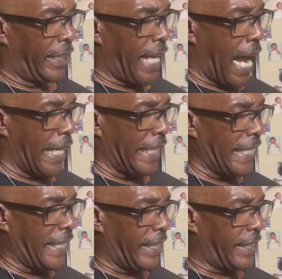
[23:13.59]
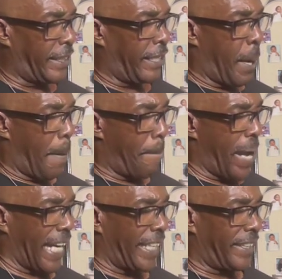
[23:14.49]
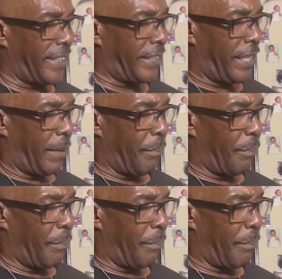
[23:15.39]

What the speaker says: Dionysus, Bacchus,